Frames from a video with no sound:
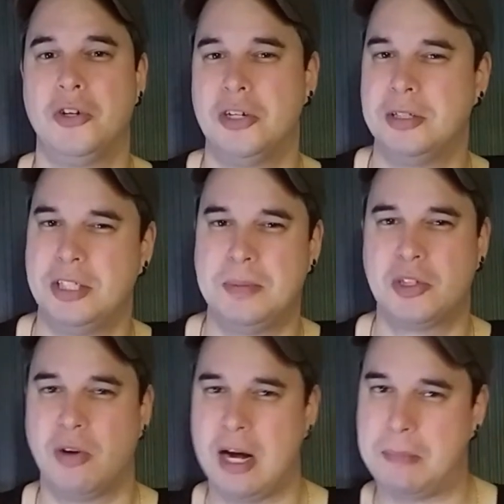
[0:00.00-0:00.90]
or
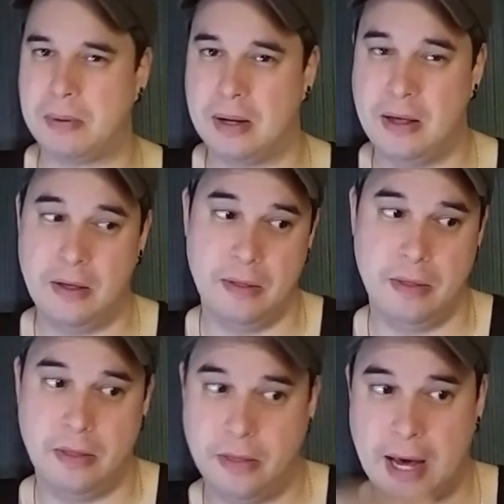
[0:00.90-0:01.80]
subscribe
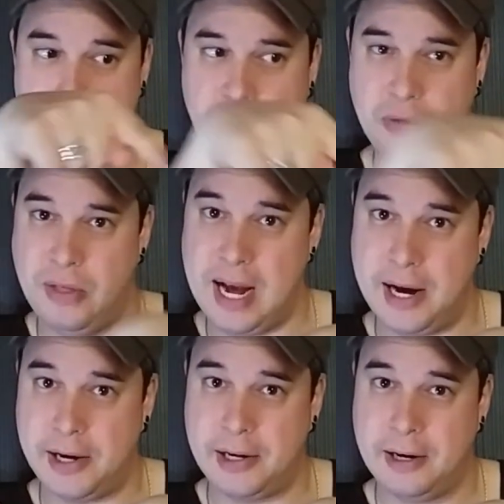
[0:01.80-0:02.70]
out
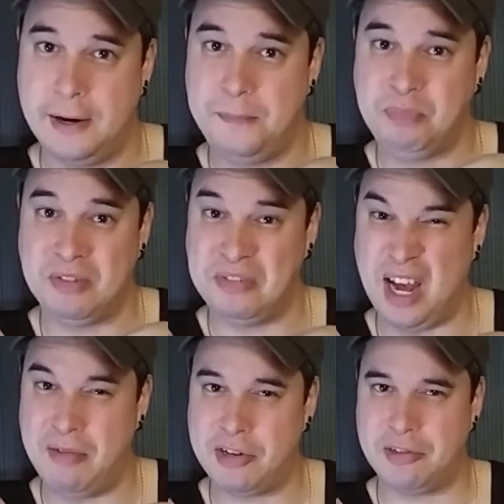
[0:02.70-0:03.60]
there if
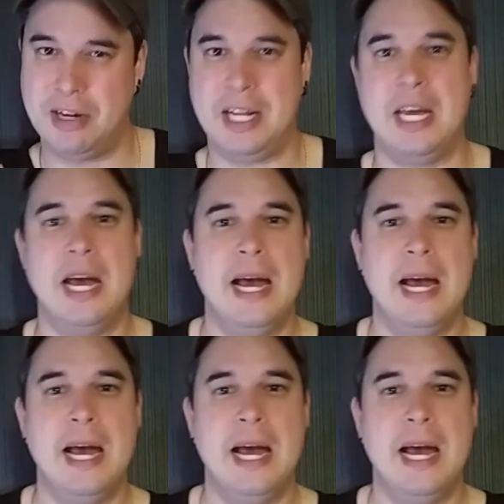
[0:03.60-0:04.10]
you haven't already.